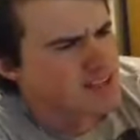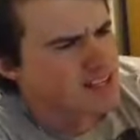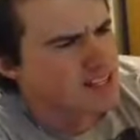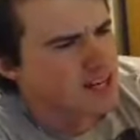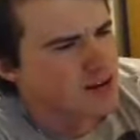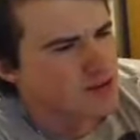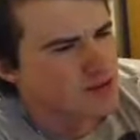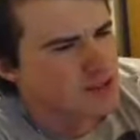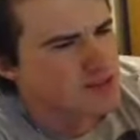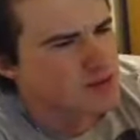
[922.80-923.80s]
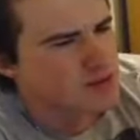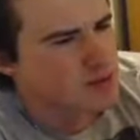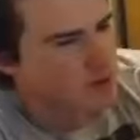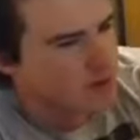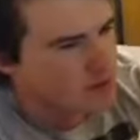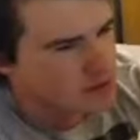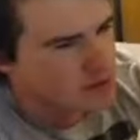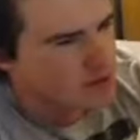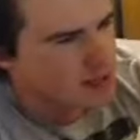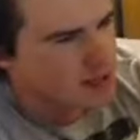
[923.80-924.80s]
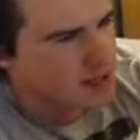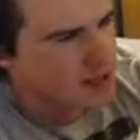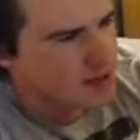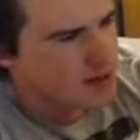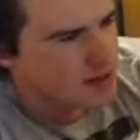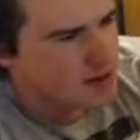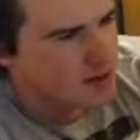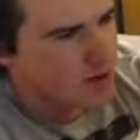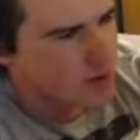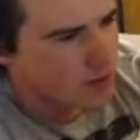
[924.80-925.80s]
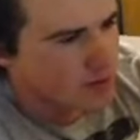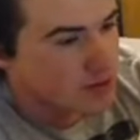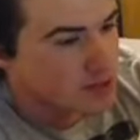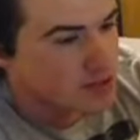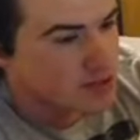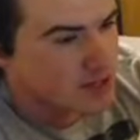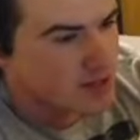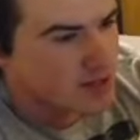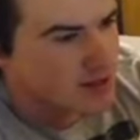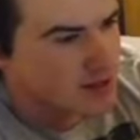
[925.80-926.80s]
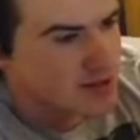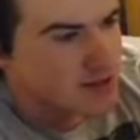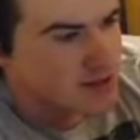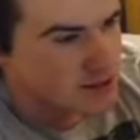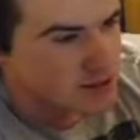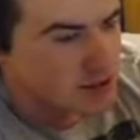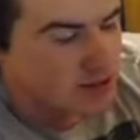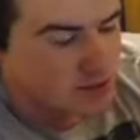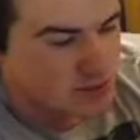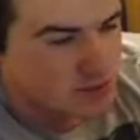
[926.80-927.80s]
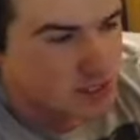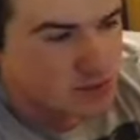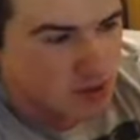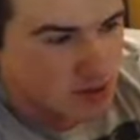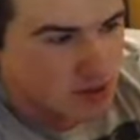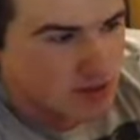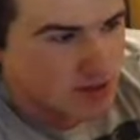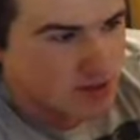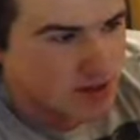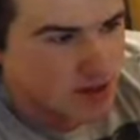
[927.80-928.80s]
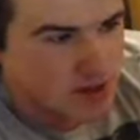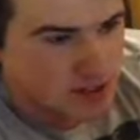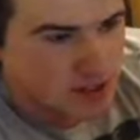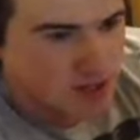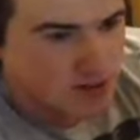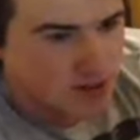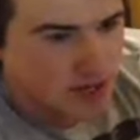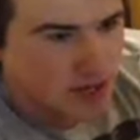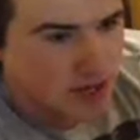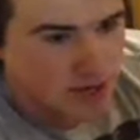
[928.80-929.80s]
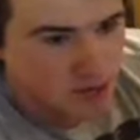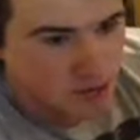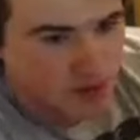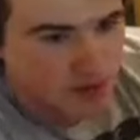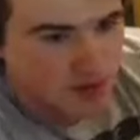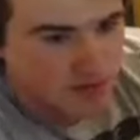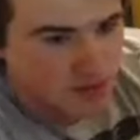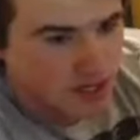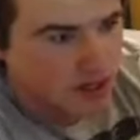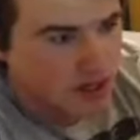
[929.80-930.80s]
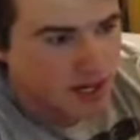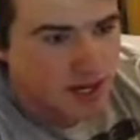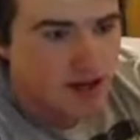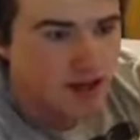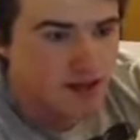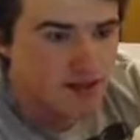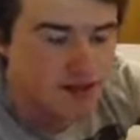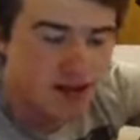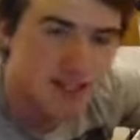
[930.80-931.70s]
And I don't know if that's supposed to be a reference I'm not getting, or if you're just saying there's other people here that are going to hear that. Either way, I